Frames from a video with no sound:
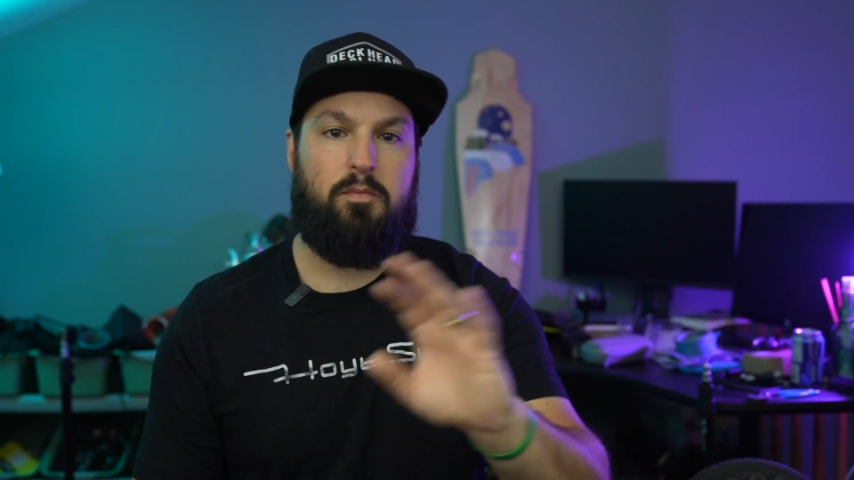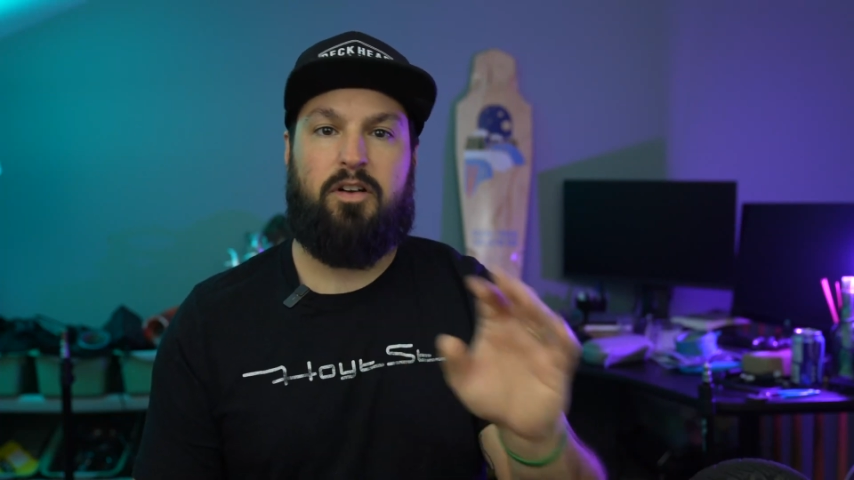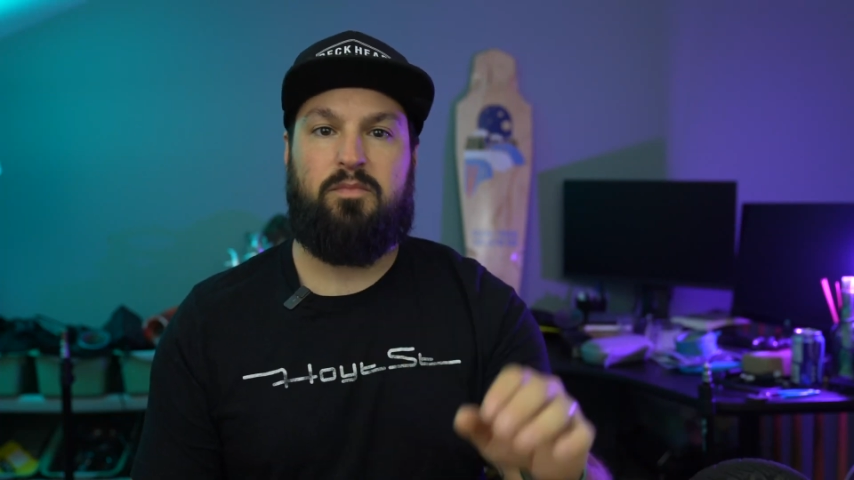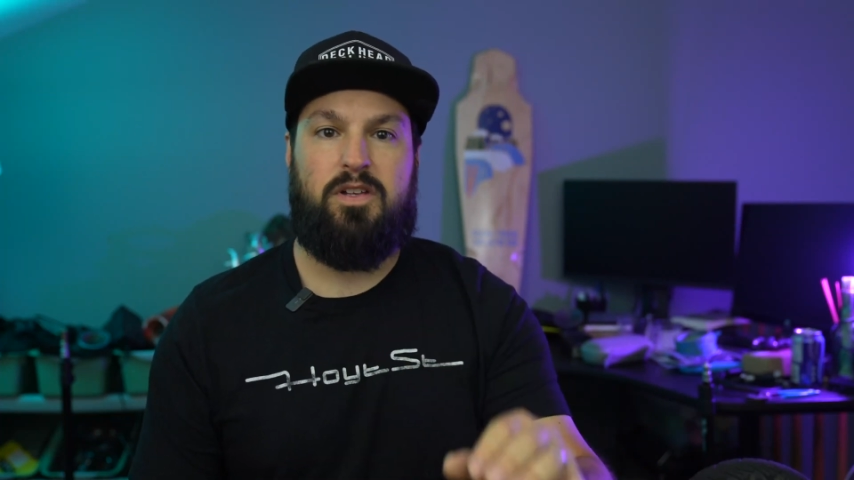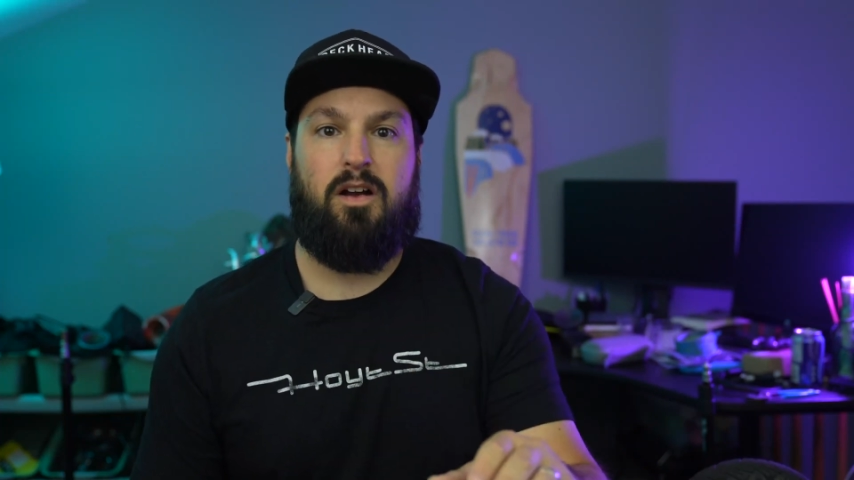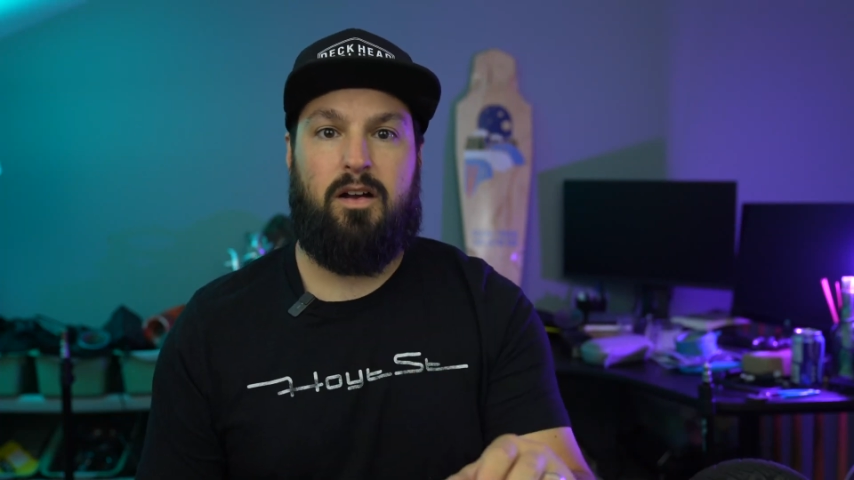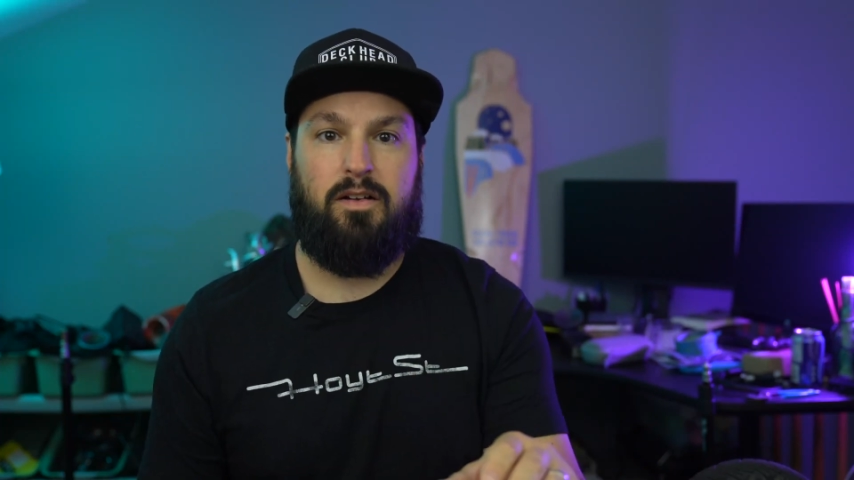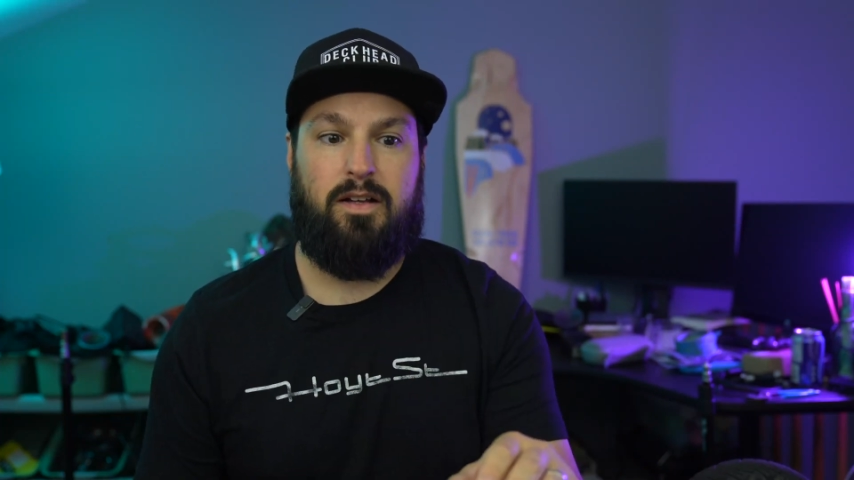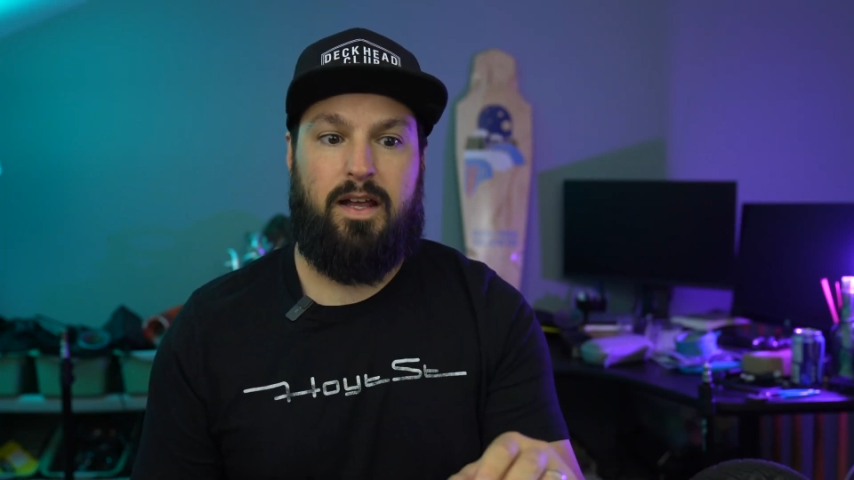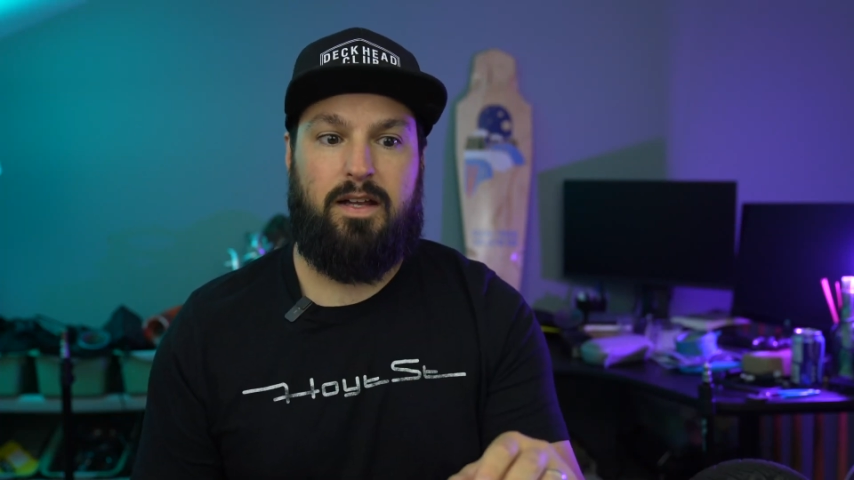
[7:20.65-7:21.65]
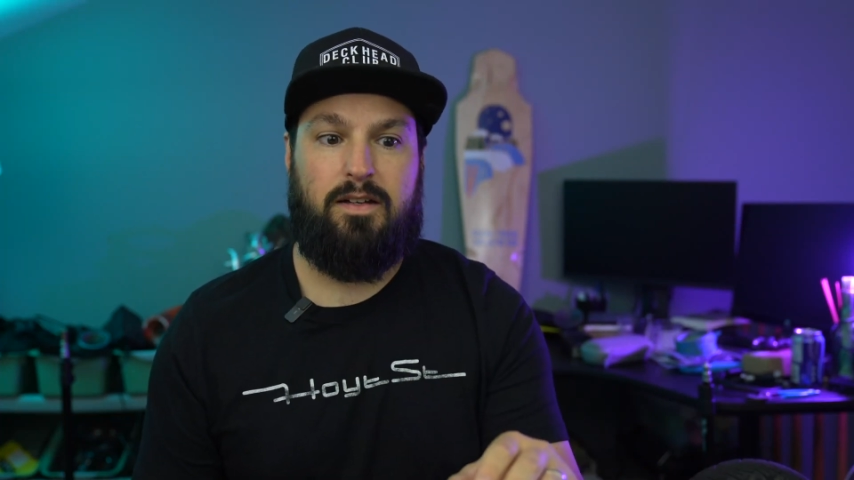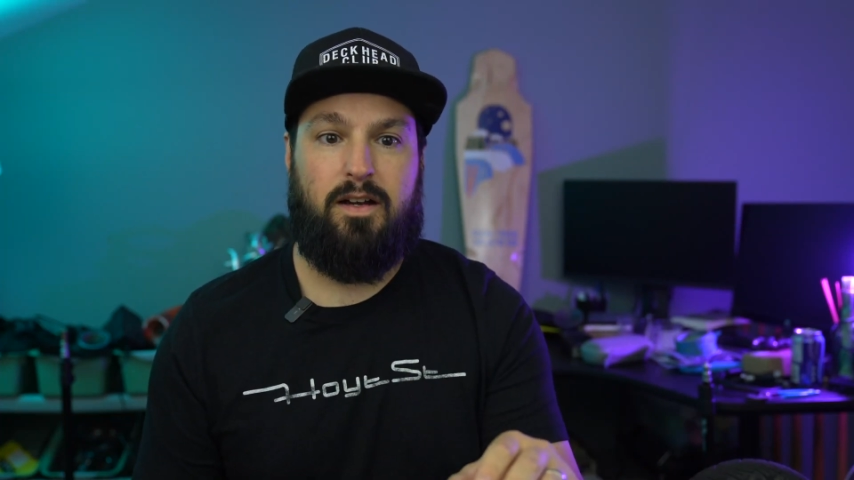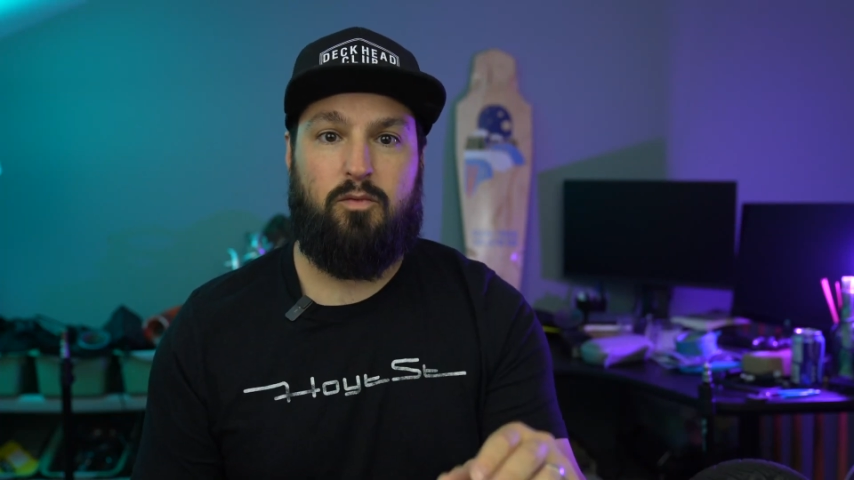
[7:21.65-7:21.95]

above and beyond and